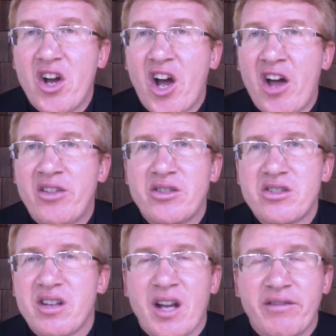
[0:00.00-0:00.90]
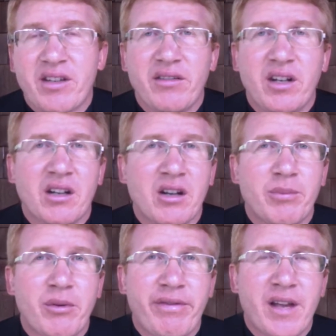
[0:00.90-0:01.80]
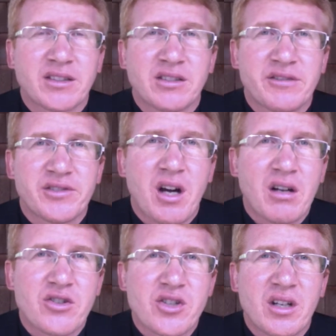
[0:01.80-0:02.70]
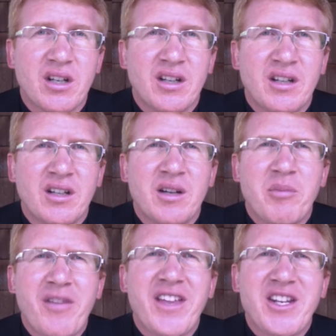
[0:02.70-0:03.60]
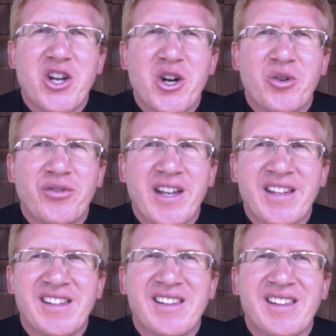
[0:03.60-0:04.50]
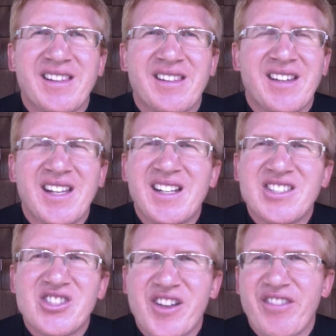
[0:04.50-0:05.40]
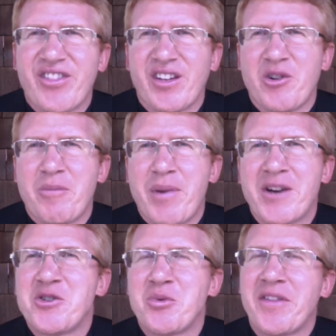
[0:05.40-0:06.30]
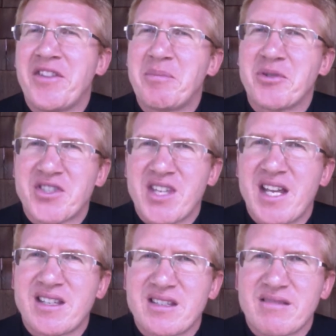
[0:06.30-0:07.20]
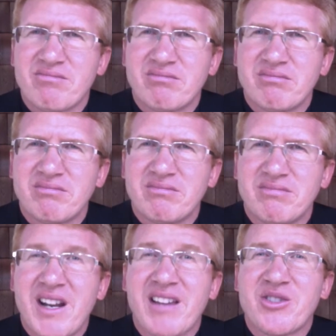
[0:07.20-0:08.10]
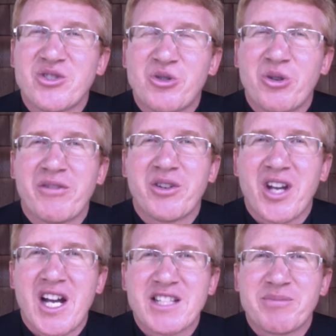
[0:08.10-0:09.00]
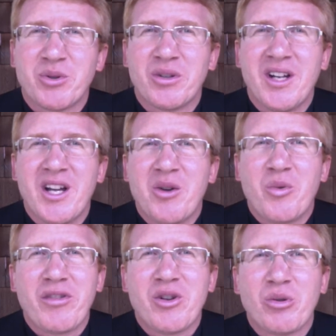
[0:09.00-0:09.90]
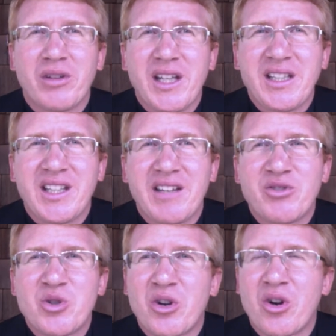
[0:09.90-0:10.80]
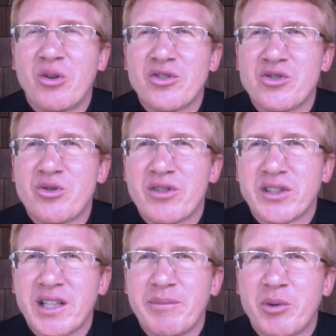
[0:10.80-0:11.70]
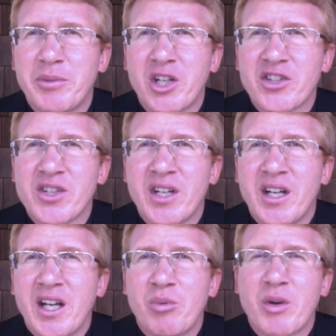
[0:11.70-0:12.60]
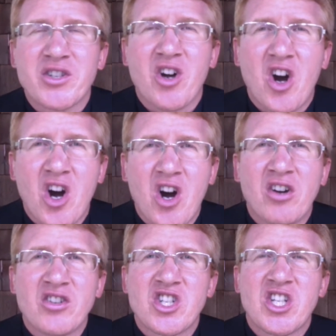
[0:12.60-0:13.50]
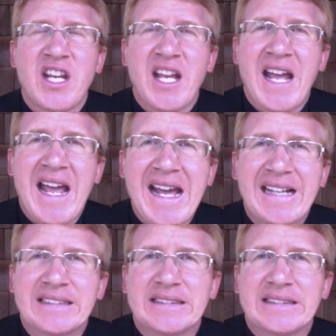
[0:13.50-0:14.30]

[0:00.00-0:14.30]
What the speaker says: Others have given a couple of thousands of dollars, but they know that it is nothing compared to what they possess. Like the story of the gospel, when the old lady gave 2 coins to the temple because it was all she had,